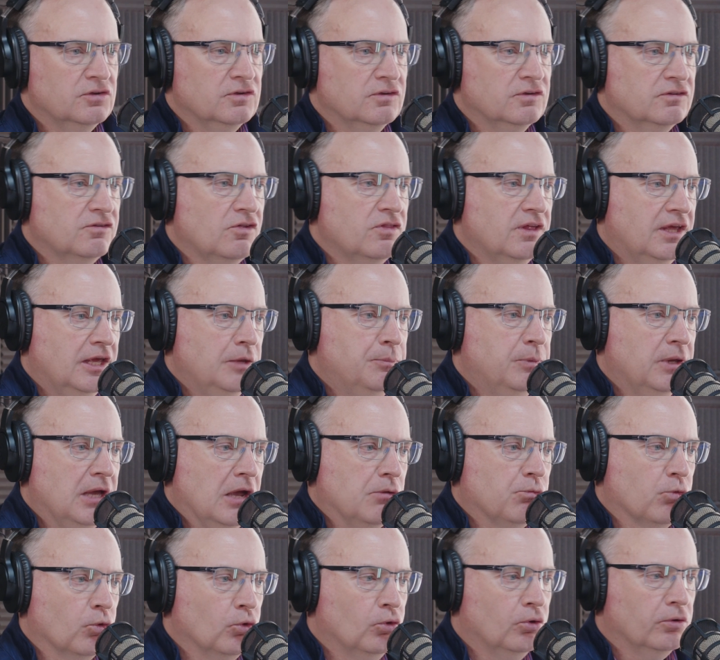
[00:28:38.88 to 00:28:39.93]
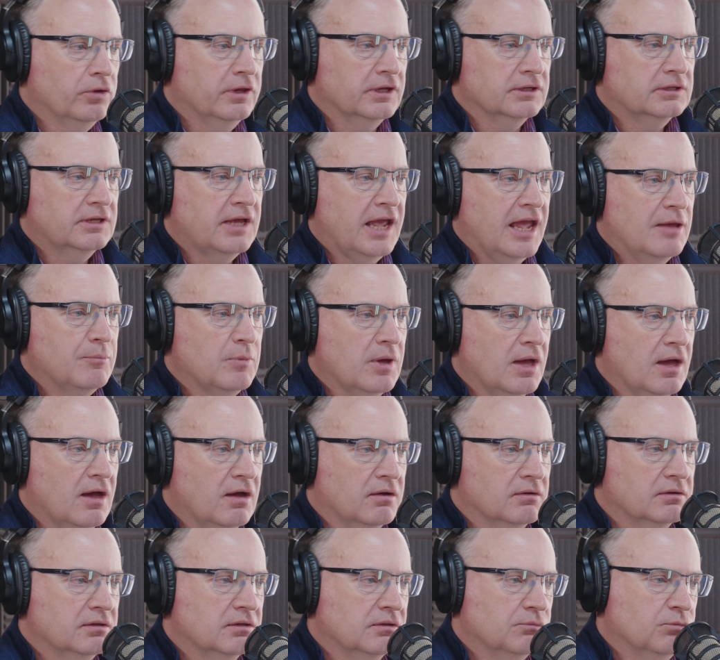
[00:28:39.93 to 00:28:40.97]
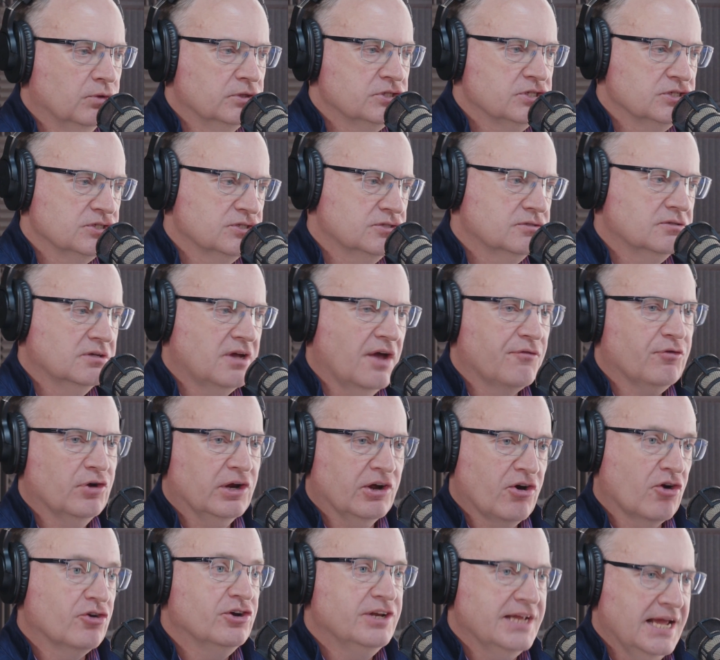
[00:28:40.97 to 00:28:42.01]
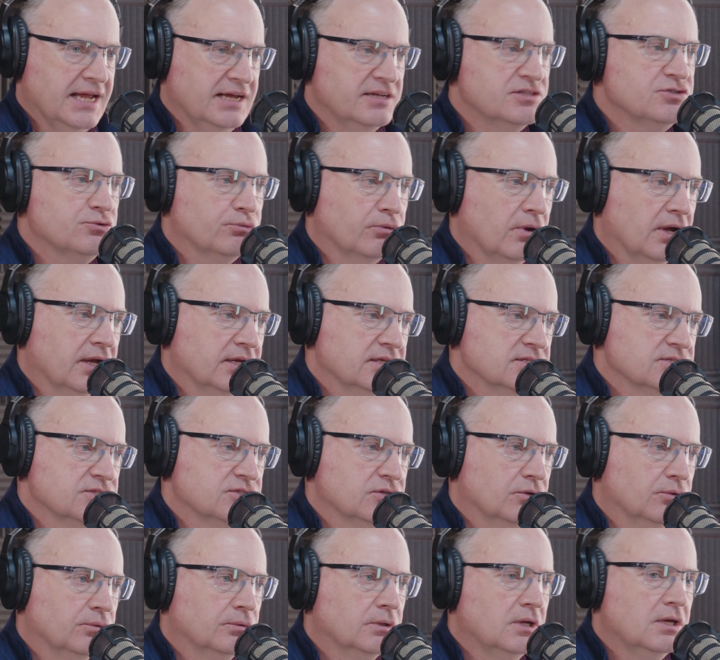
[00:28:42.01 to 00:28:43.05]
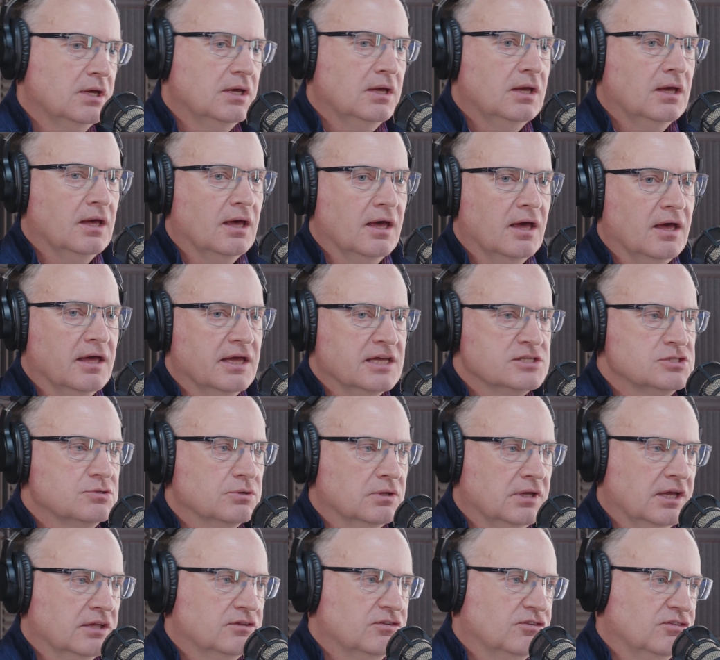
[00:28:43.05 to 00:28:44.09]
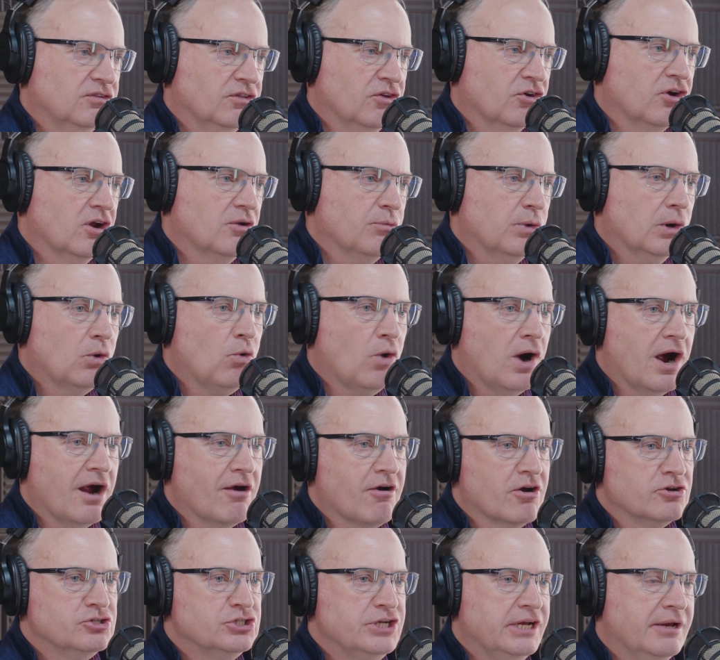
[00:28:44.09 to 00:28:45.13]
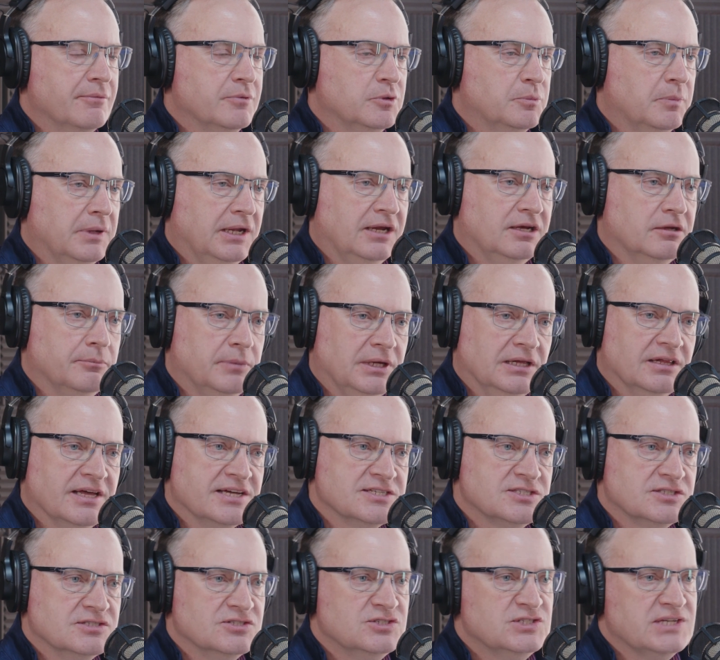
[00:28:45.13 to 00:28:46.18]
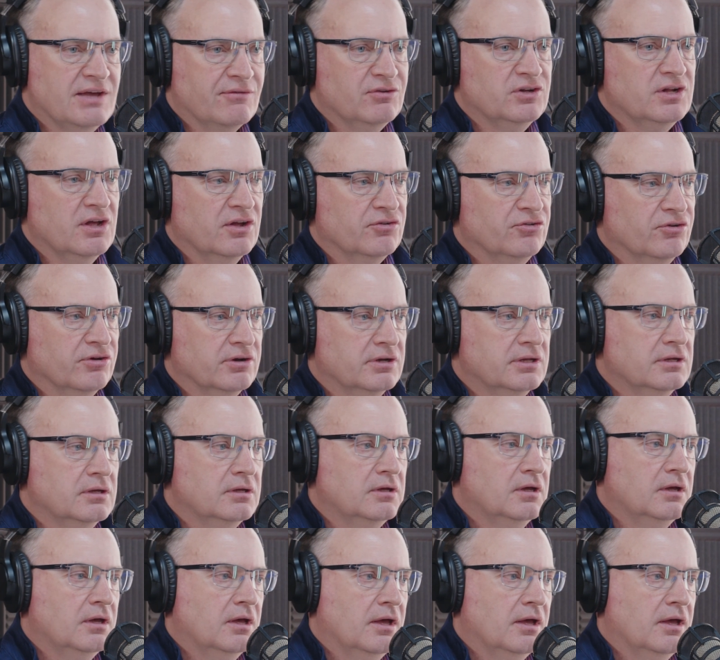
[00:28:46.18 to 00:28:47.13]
the EPA rule that came out, which is governing our dates, right? So they're going to require our GWP to be less than 700